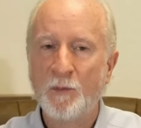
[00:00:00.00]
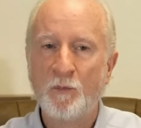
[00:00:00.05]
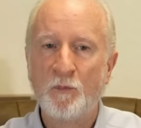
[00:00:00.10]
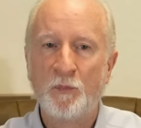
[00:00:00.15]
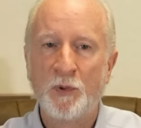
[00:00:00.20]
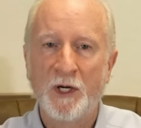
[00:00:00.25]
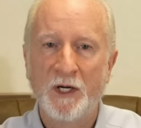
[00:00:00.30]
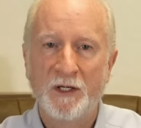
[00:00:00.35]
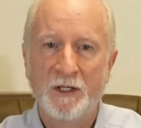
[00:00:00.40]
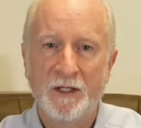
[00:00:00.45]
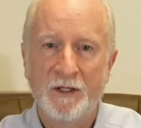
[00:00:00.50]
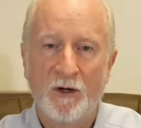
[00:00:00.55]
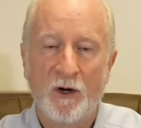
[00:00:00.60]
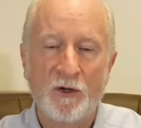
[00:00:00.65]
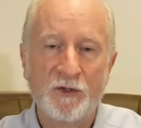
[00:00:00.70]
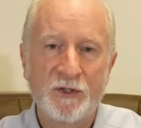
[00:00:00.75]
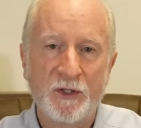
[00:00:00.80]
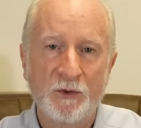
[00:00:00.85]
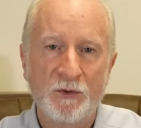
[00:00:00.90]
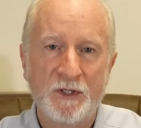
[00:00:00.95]
But it
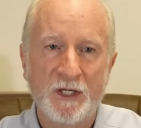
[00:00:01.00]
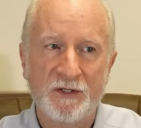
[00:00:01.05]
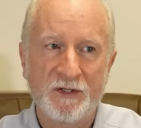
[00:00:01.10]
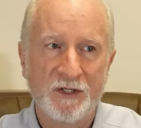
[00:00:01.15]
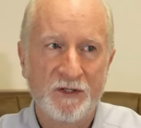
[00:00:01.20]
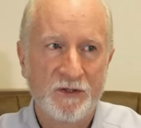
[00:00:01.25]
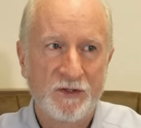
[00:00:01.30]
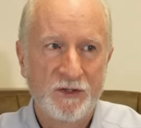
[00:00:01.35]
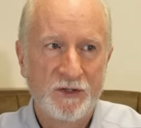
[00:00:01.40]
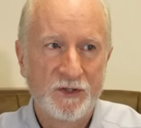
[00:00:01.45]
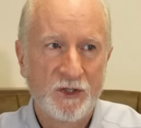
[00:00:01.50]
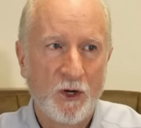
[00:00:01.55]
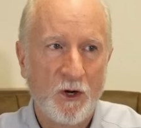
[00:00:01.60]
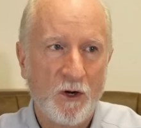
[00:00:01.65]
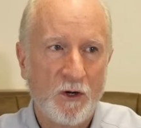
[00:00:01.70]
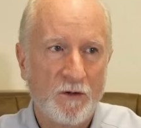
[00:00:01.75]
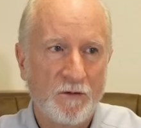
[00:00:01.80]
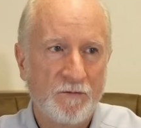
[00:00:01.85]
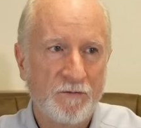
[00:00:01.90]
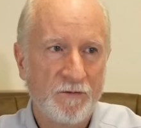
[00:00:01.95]
also doesn't
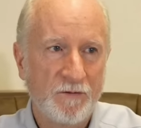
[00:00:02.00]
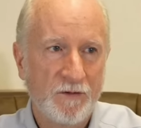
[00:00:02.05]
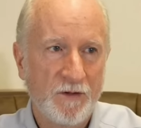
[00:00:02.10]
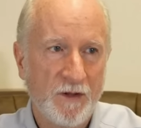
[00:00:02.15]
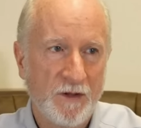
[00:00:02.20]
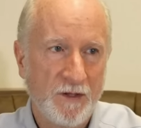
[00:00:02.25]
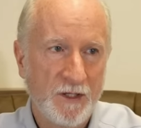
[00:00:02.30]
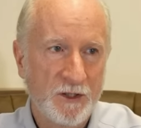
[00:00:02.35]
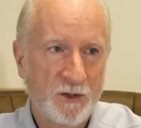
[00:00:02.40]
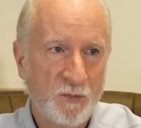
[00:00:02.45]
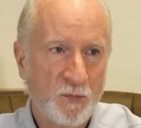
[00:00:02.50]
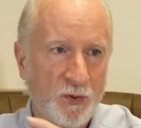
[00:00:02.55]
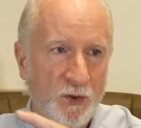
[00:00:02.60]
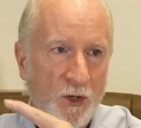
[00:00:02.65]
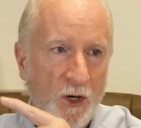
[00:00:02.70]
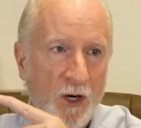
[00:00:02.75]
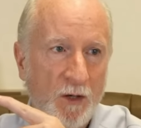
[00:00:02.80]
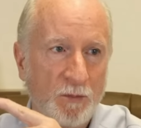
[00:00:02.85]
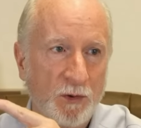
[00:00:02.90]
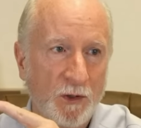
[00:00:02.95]
solve this
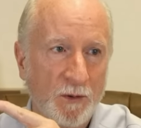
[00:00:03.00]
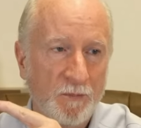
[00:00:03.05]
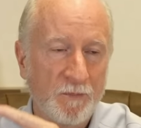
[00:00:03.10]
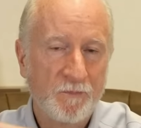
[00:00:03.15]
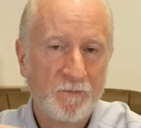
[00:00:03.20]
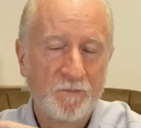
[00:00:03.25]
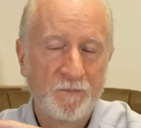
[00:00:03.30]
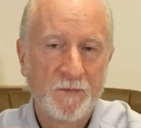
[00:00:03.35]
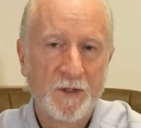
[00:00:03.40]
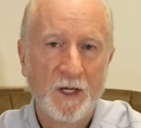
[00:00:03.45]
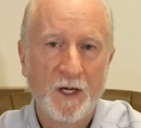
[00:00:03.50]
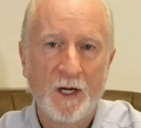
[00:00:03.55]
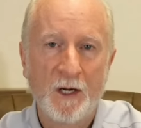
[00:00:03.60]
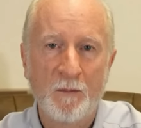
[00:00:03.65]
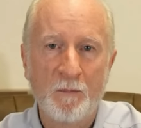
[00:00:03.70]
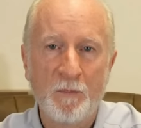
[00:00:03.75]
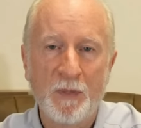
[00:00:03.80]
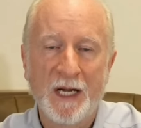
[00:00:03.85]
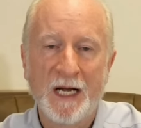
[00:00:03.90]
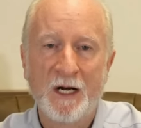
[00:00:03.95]
problem
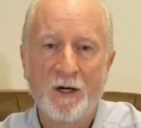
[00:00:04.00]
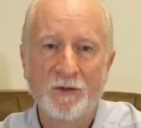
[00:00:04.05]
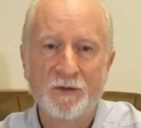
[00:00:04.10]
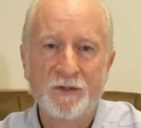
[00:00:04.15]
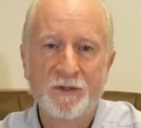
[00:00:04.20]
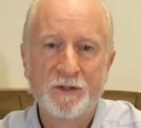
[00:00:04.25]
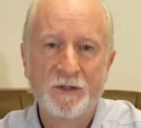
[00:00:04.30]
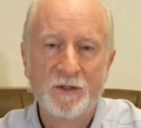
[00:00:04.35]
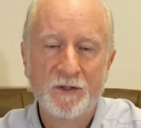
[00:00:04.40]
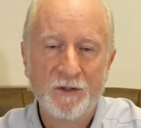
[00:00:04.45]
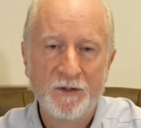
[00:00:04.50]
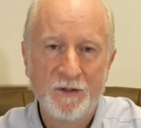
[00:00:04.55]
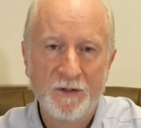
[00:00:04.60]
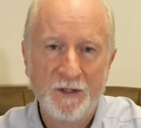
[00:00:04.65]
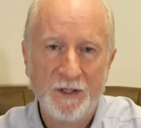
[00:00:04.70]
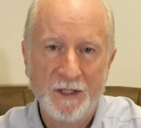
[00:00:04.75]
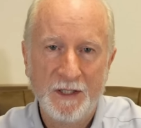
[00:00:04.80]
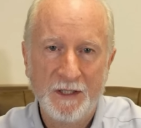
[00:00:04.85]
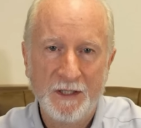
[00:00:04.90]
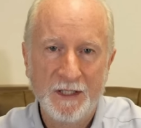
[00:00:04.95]
about
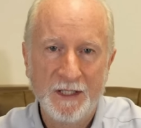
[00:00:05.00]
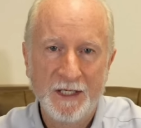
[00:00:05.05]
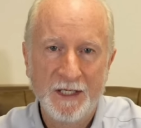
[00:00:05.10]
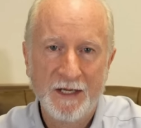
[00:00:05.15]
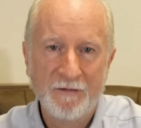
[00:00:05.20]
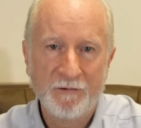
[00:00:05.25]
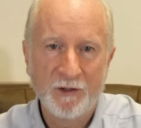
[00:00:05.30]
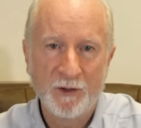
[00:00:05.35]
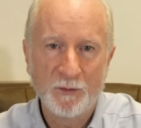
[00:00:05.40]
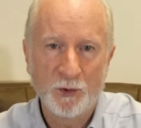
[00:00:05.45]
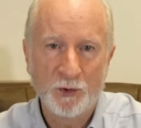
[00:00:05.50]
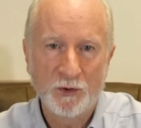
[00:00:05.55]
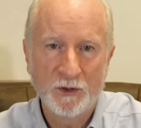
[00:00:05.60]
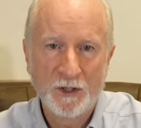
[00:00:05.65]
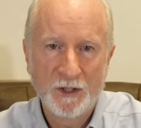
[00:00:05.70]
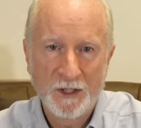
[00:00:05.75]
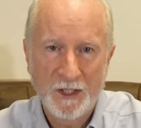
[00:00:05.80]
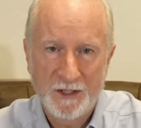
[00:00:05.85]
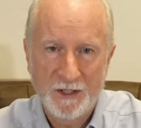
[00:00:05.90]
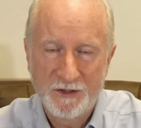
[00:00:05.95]
the inevitable
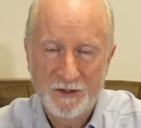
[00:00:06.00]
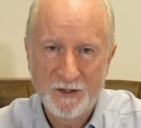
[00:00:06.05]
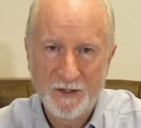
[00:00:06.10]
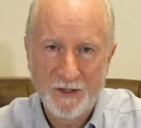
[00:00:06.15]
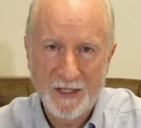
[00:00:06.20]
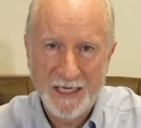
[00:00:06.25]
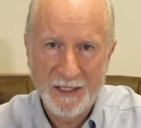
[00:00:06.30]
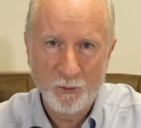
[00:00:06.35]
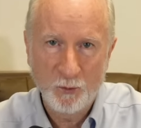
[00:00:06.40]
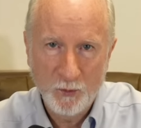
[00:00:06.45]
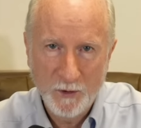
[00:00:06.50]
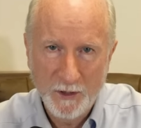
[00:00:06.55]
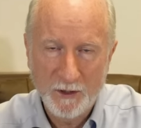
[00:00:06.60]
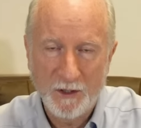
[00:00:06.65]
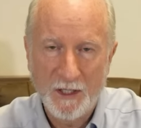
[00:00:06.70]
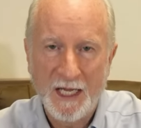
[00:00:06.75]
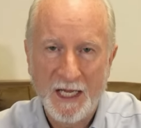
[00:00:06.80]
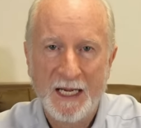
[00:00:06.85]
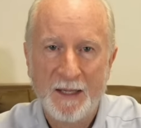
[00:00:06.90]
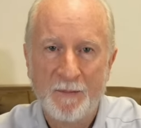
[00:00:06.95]
cuts that
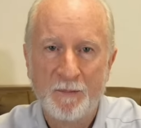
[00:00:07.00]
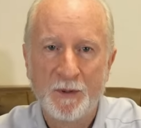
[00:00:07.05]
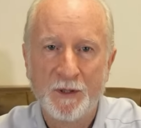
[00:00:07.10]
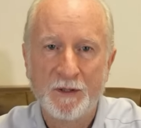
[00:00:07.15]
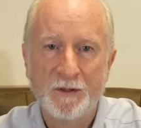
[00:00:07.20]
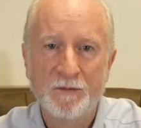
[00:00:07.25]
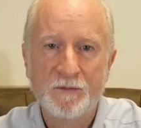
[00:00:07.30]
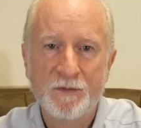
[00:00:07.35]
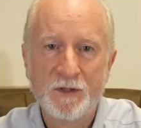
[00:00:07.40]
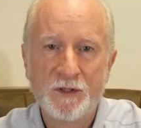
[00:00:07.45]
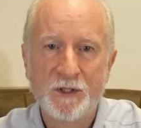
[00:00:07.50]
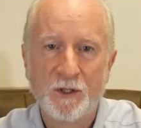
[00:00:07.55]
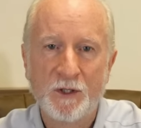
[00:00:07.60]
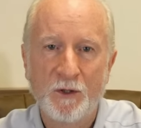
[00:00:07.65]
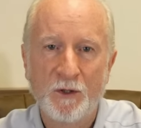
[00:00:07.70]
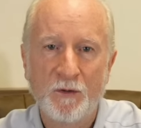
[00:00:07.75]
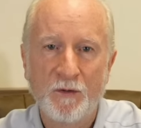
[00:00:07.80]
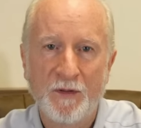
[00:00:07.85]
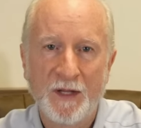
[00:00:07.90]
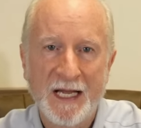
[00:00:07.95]
will happen.
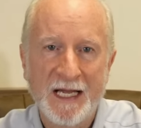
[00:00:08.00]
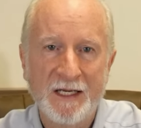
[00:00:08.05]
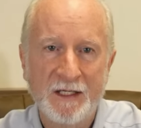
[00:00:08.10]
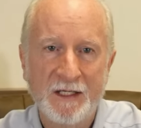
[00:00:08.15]
So that